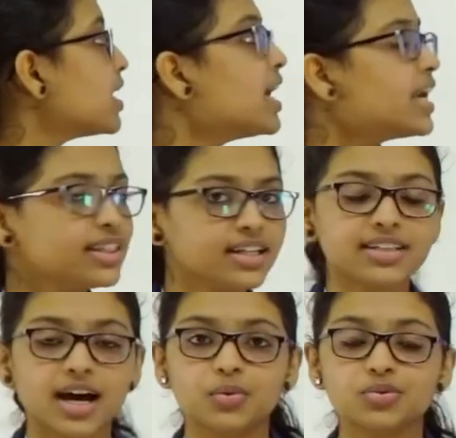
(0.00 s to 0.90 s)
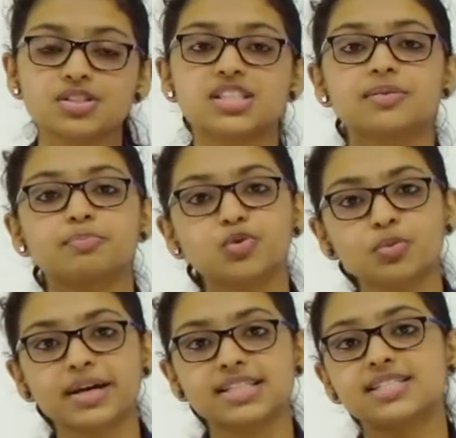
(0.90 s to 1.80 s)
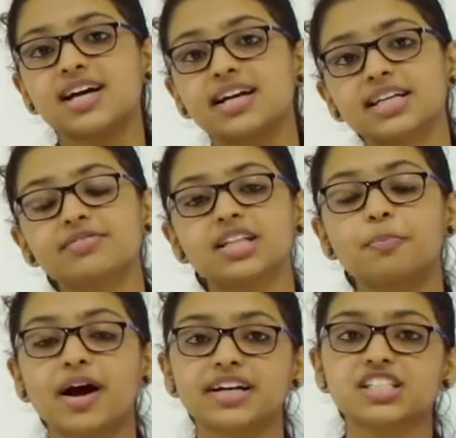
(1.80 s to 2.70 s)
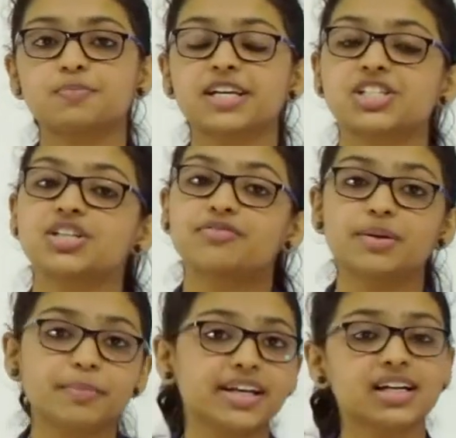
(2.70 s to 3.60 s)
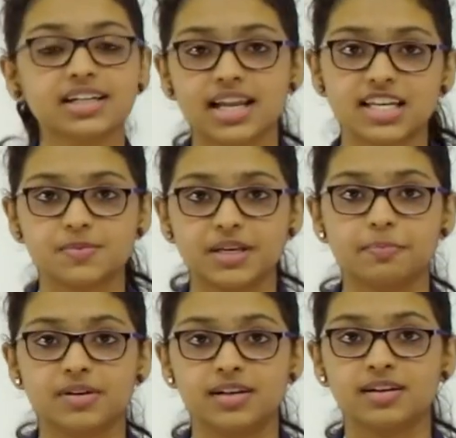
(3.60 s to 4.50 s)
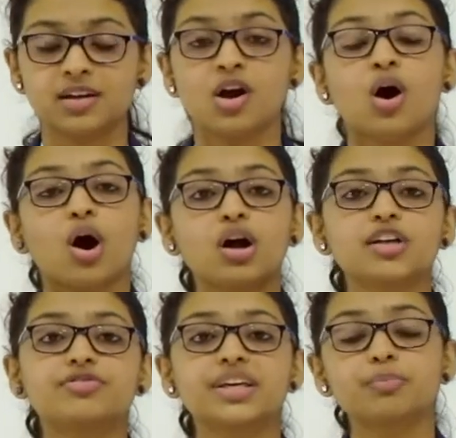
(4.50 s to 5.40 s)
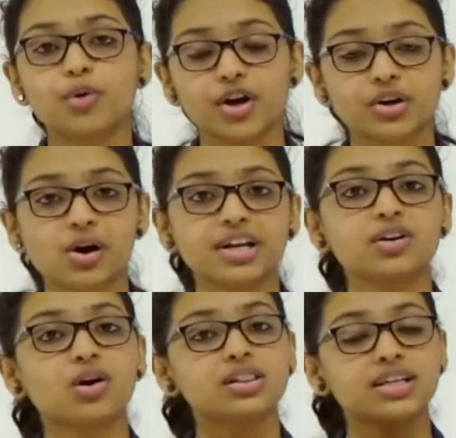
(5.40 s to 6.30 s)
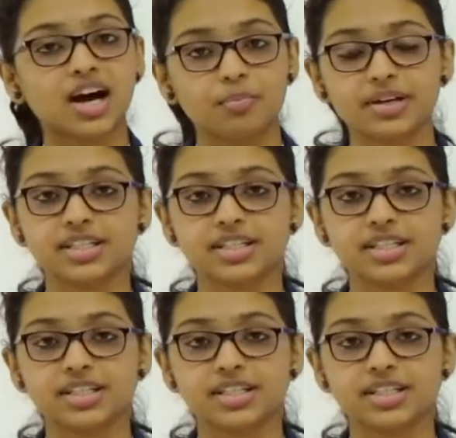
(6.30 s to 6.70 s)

In the towns, the movement started with the participation of the middle class people. All of them boycotted all the government